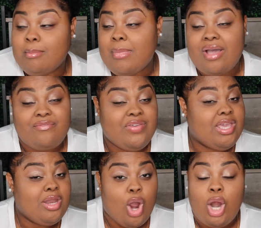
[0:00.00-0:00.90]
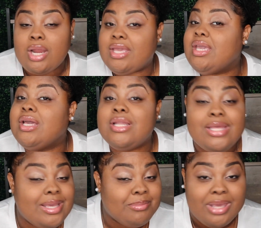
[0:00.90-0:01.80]
My feet are
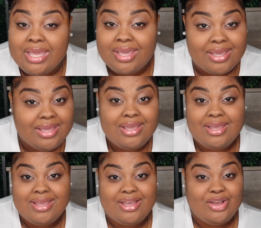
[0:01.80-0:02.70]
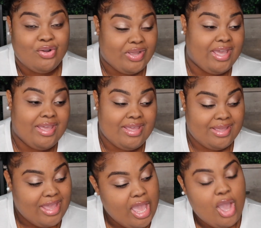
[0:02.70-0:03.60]
killing me. Okay.
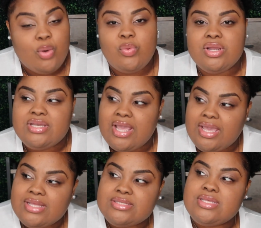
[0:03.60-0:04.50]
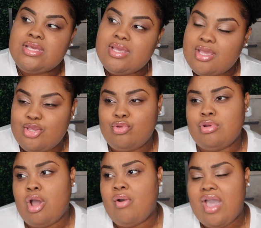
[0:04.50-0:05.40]
We're dancing, you
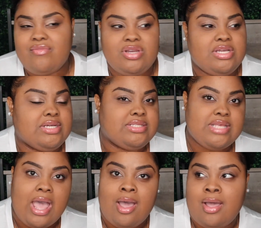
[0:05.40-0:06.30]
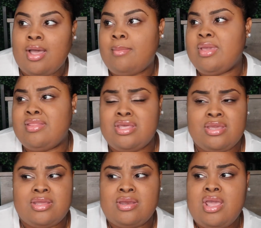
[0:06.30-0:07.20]
know, having a good time. And
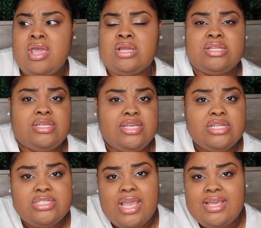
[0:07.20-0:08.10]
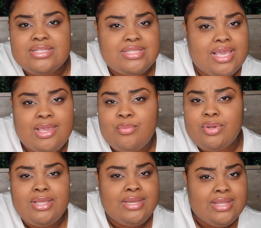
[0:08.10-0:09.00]
then the D J saying
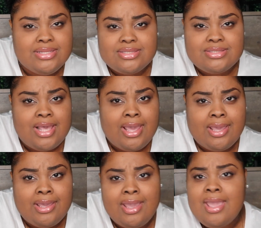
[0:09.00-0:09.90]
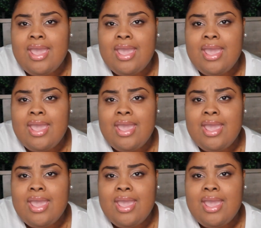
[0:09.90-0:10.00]
what he needs to say.